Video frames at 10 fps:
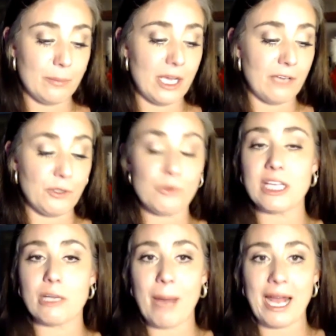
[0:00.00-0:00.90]
If you
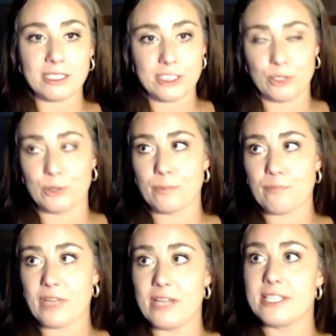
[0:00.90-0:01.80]
think back to
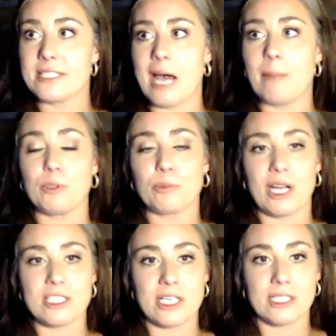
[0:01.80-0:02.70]
the Dapple
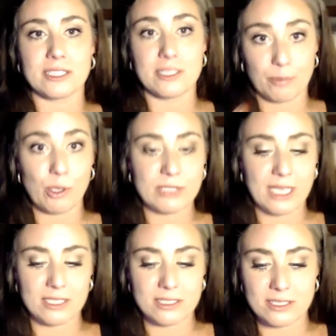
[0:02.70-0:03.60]
project, the
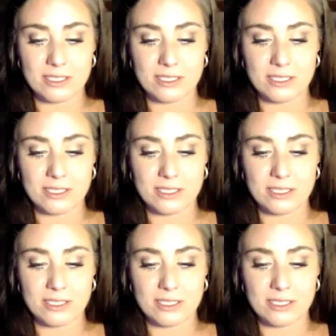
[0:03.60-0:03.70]
protests,